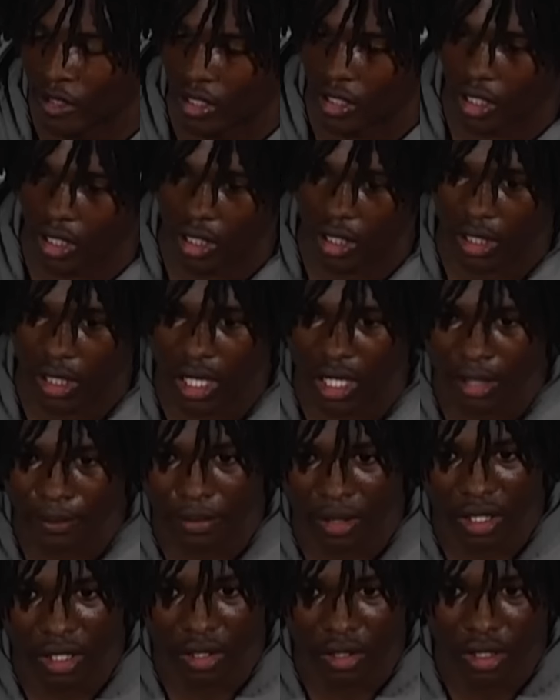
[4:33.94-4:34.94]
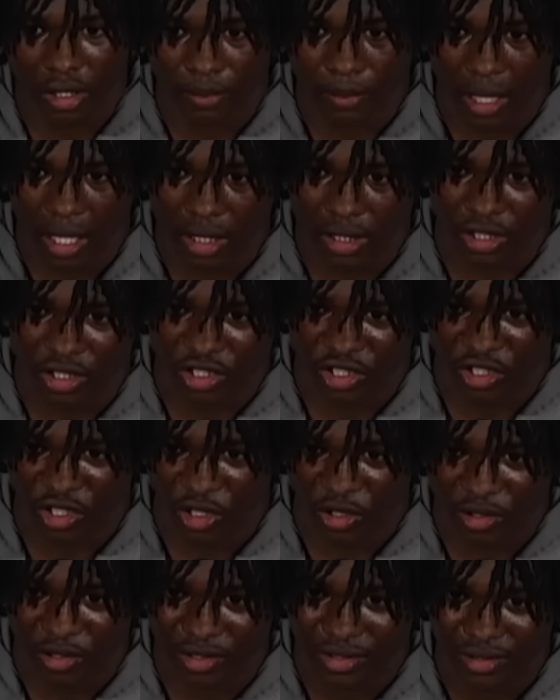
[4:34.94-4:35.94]
I could build on it by just,
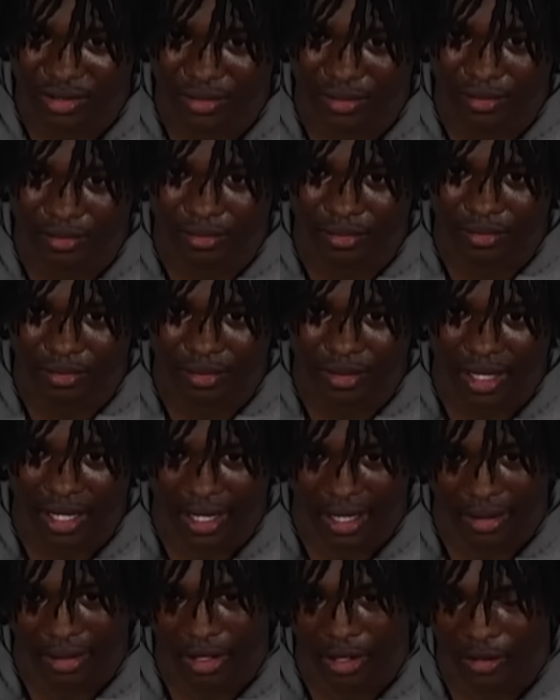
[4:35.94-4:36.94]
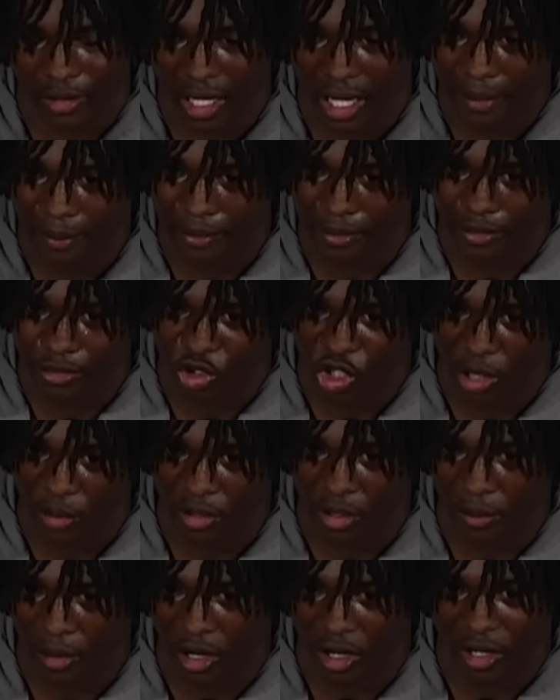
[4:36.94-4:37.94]
I know not dropping the
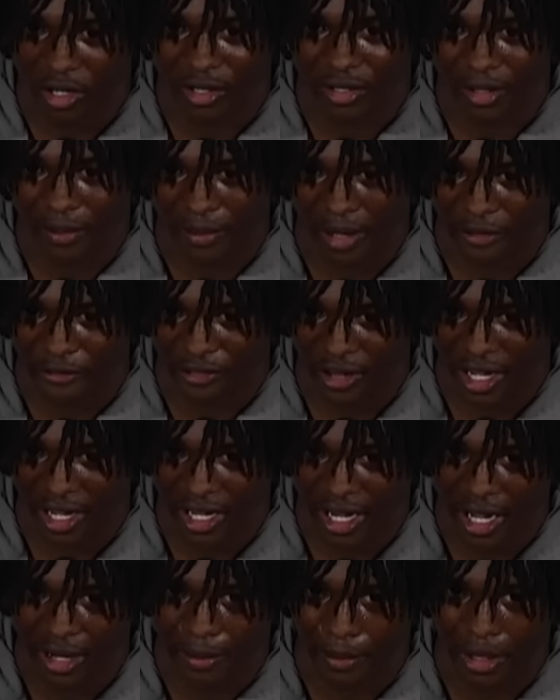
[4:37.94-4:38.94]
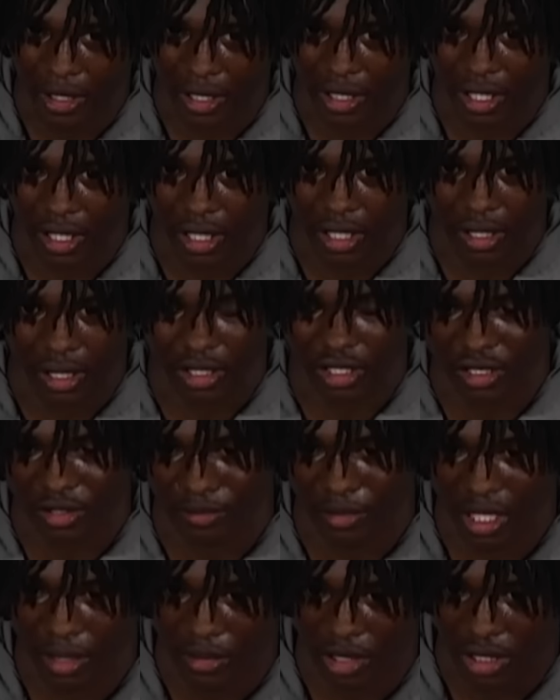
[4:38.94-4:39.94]
ball. I mean, I feel like I had a better game. I just
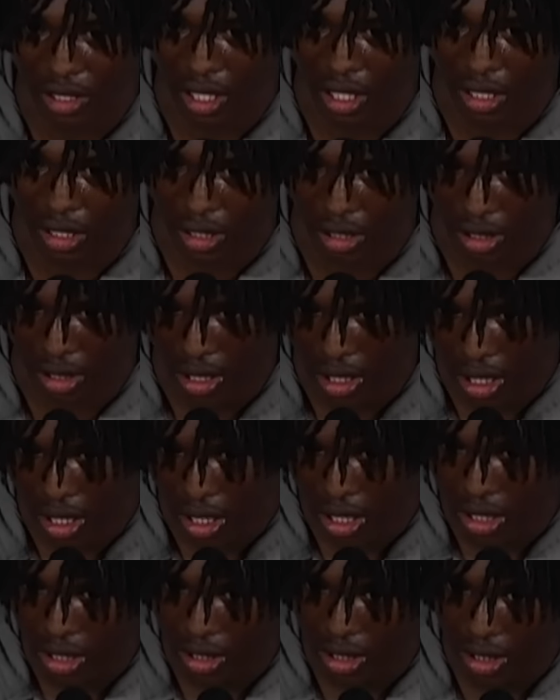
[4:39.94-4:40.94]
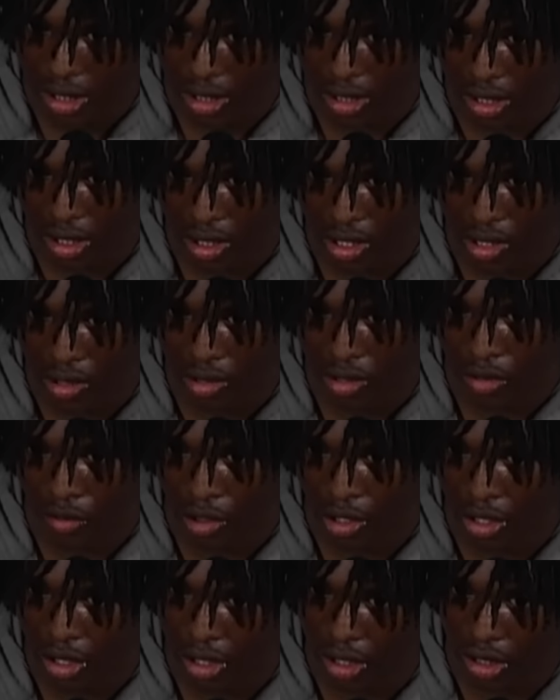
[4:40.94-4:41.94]
made mistakes and just continue to
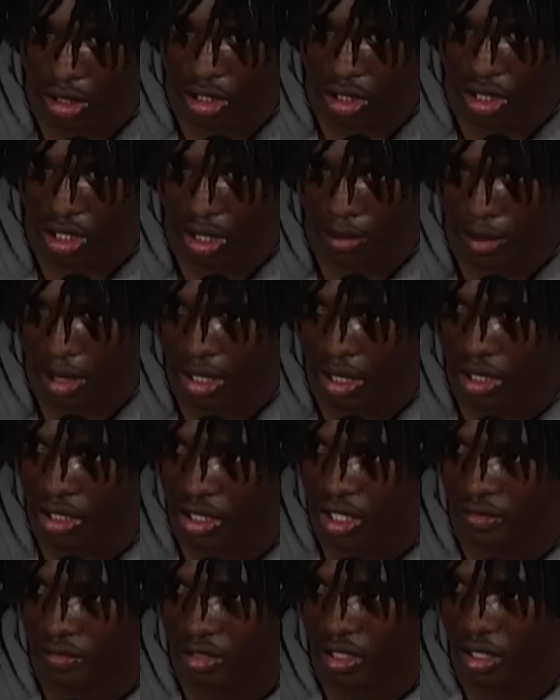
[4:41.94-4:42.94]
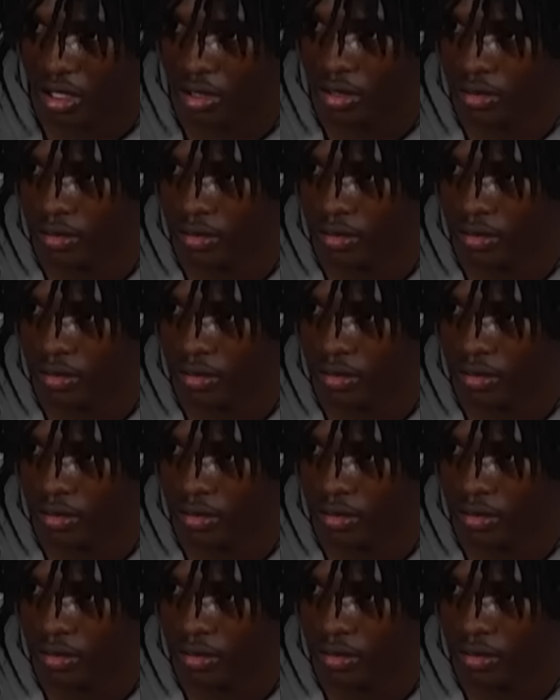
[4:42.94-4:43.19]
work and just get better each and every day.